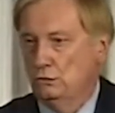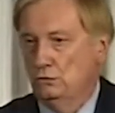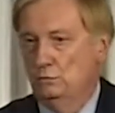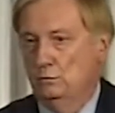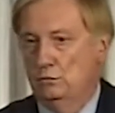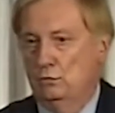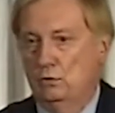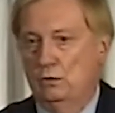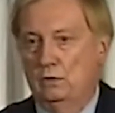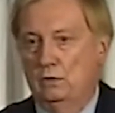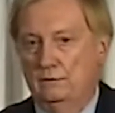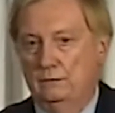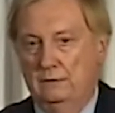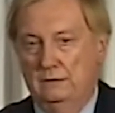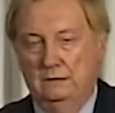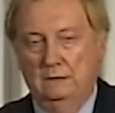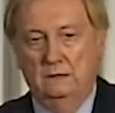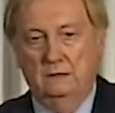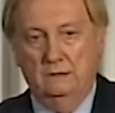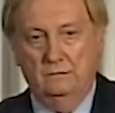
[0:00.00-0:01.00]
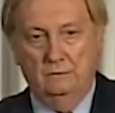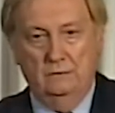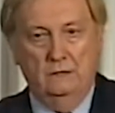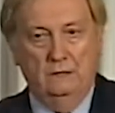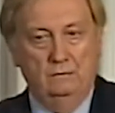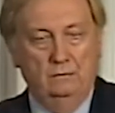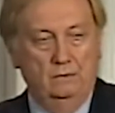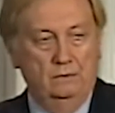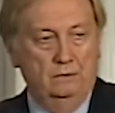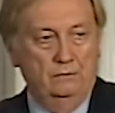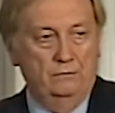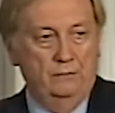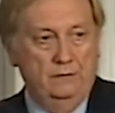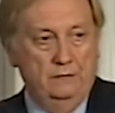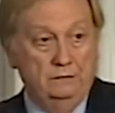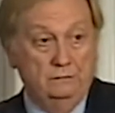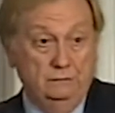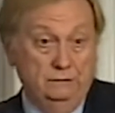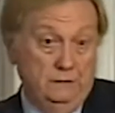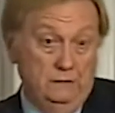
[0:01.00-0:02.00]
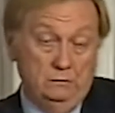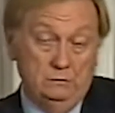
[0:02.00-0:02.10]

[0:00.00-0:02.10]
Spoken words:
so broad that it covered hydraulic fracturing.